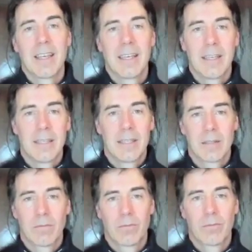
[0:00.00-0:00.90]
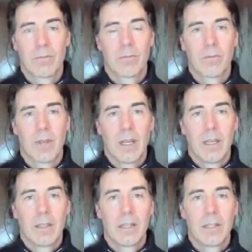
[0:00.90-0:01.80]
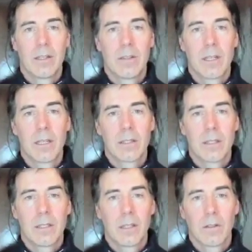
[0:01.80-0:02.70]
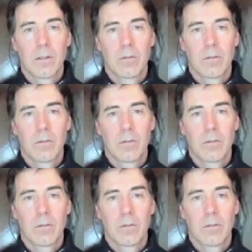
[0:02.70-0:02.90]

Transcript: is that you sit still,